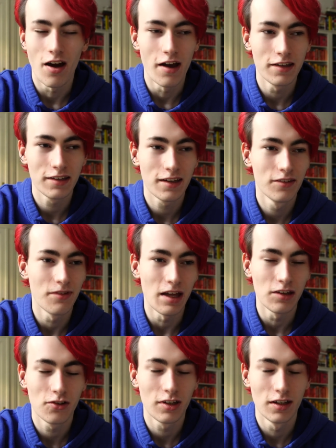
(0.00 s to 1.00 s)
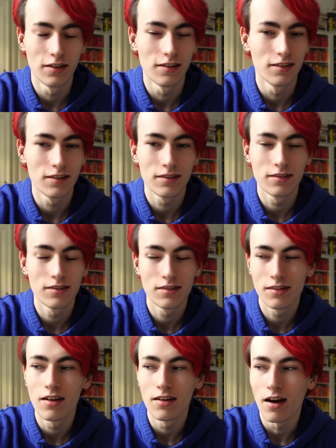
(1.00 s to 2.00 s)
art convention
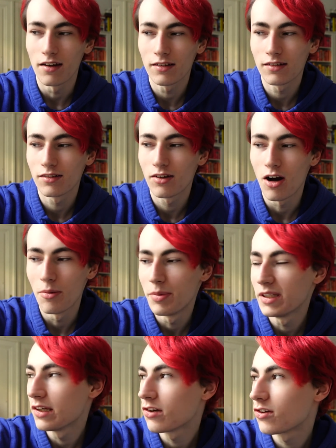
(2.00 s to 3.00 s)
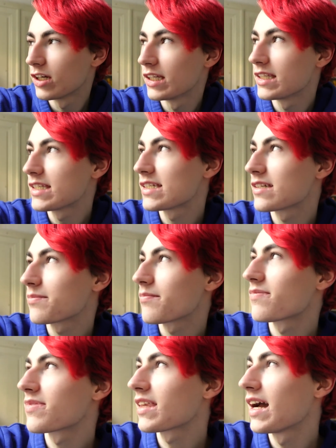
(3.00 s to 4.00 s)
competitions,
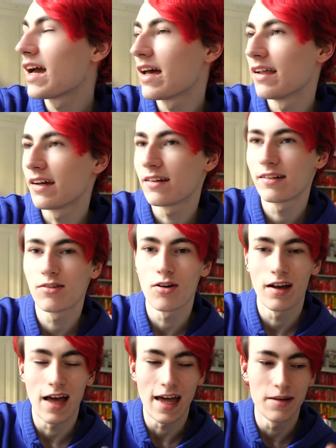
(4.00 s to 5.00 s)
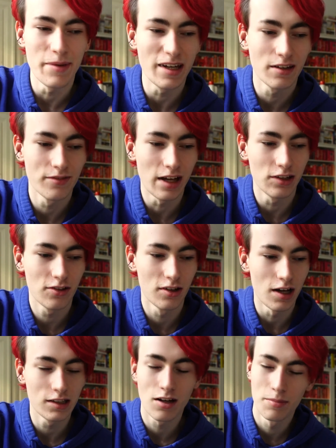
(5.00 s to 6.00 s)
like anime convention
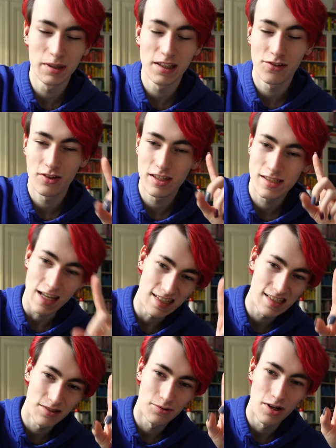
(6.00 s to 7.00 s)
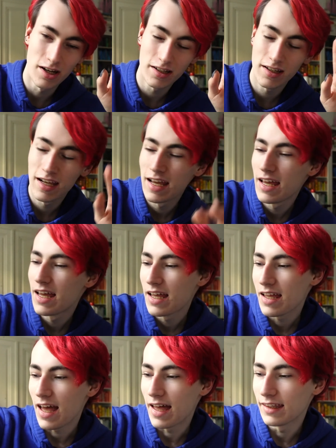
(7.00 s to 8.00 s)
art competitions, that's the word.
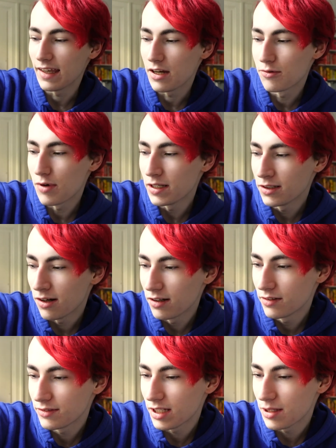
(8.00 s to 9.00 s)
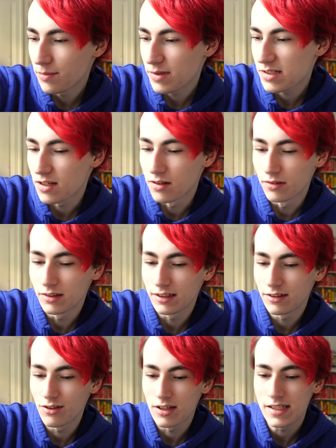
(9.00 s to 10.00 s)
And I won all of them, so
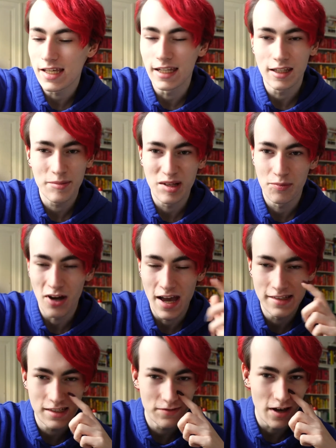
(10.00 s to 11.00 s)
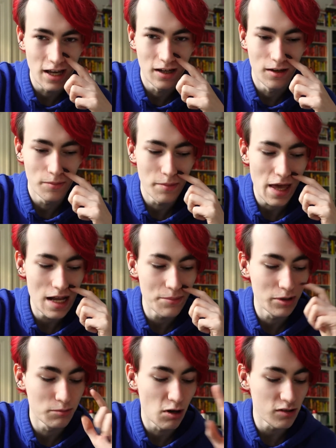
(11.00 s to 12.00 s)
they're sending me the prizes via mail.
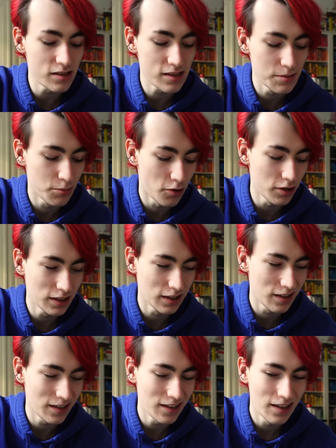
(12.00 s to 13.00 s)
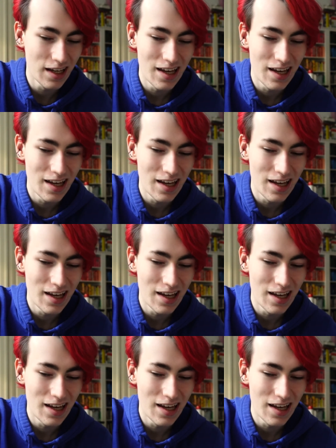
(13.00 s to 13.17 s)
But most importantly,